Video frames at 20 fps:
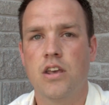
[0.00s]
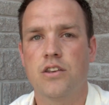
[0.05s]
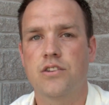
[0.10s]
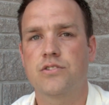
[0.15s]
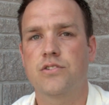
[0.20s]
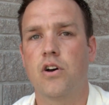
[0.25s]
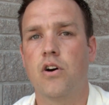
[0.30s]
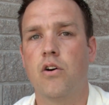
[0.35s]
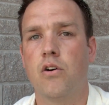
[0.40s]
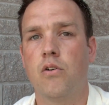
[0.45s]

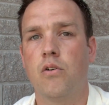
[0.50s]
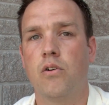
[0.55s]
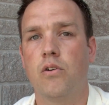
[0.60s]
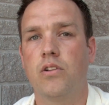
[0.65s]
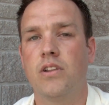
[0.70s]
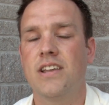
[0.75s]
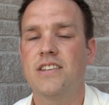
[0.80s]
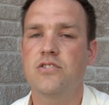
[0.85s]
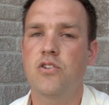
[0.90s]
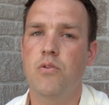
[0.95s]
So
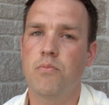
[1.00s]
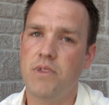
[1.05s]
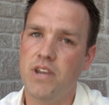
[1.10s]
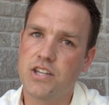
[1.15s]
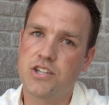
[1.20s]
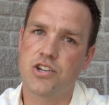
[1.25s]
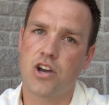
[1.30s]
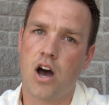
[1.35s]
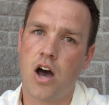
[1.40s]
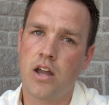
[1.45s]
let's go
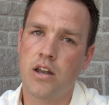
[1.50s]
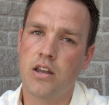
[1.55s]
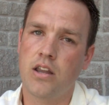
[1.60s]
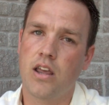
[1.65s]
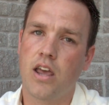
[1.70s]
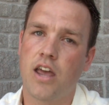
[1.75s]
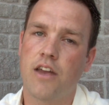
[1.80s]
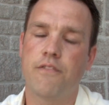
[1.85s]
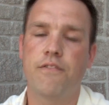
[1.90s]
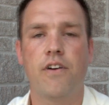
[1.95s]
meet John
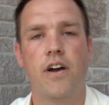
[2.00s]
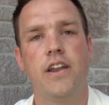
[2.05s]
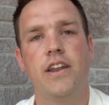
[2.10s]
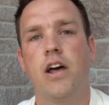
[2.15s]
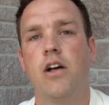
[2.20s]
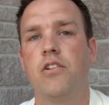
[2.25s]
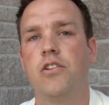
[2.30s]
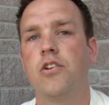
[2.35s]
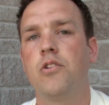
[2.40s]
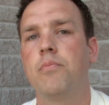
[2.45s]
and
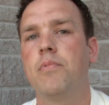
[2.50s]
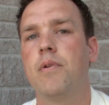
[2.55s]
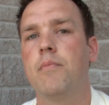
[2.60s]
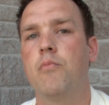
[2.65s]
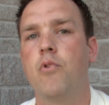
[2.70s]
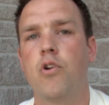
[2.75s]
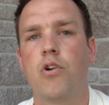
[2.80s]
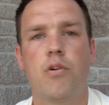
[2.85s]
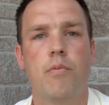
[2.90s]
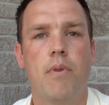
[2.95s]
find out a little bit
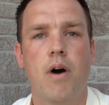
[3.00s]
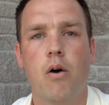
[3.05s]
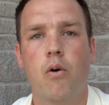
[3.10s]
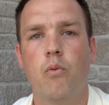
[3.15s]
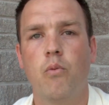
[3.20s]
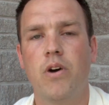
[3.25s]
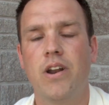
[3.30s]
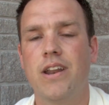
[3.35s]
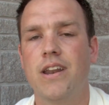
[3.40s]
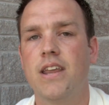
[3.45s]
more
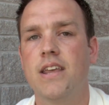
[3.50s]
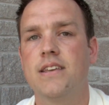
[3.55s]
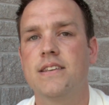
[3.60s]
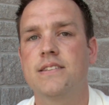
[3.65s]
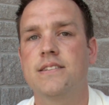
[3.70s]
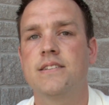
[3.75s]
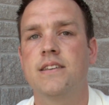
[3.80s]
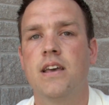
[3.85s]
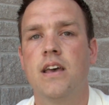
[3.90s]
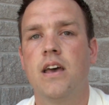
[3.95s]
about what it
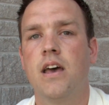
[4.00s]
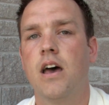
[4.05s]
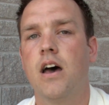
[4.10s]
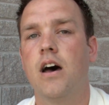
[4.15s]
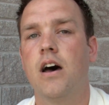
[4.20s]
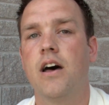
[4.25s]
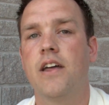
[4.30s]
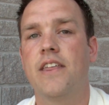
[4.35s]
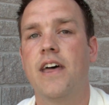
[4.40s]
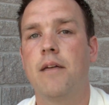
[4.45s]
is
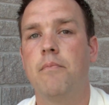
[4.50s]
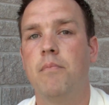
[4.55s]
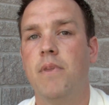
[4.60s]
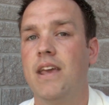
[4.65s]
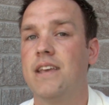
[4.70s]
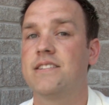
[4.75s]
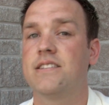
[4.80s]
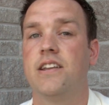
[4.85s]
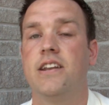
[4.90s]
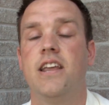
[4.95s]
uh, that
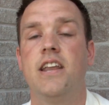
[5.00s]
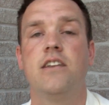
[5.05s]
makes an